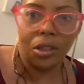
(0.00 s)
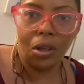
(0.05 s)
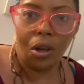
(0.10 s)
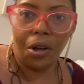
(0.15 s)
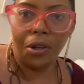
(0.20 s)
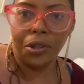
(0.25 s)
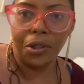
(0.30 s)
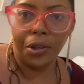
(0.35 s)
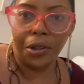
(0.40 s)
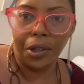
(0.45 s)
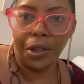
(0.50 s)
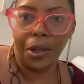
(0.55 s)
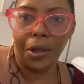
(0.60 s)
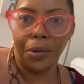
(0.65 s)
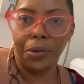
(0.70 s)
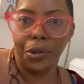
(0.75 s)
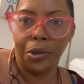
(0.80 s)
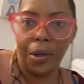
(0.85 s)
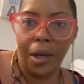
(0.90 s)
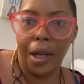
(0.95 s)
all dirty
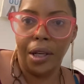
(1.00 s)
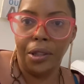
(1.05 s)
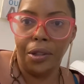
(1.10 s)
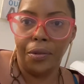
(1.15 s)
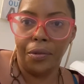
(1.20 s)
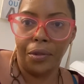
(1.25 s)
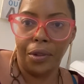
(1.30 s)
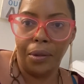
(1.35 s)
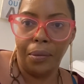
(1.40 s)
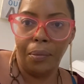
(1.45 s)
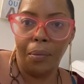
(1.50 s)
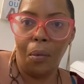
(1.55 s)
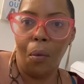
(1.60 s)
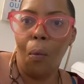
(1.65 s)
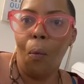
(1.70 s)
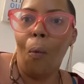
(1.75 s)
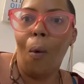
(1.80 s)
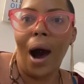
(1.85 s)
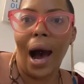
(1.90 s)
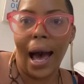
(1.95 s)
clothes you had in your room.
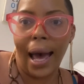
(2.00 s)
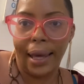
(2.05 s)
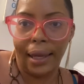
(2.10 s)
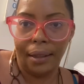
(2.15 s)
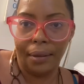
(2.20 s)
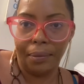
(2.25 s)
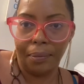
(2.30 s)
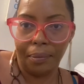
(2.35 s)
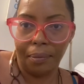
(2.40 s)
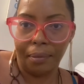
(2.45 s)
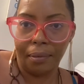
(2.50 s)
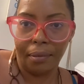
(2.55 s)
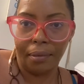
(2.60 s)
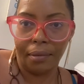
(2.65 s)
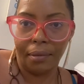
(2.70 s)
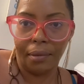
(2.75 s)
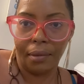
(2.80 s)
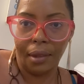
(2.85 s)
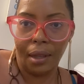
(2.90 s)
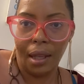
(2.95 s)
Why?
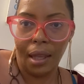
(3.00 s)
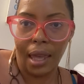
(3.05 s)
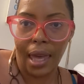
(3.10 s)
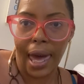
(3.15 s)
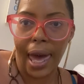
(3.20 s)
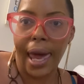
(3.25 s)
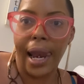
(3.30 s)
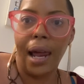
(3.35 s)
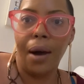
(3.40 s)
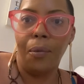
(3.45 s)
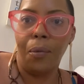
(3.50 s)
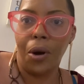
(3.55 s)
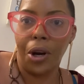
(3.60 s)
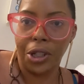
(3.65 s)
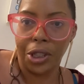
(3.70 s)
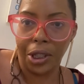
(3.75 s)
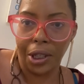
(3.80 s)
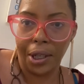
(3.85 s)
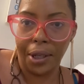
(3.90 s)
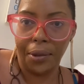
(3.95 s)
And I'm
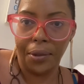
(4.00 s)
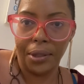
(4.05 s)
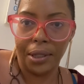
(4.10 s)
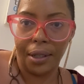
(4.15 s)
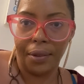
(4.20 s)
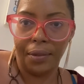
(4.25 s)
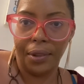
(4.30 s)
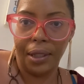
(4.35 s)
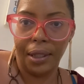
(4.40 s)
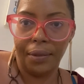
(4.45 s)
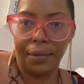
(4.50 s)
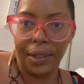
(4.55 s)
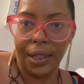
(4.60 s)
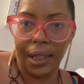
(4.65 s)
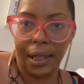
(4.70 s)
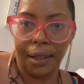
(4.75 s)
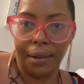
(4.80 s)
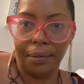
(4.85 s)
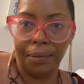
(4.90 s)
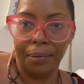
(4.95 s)
washing clothes every other
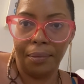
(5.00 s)
day.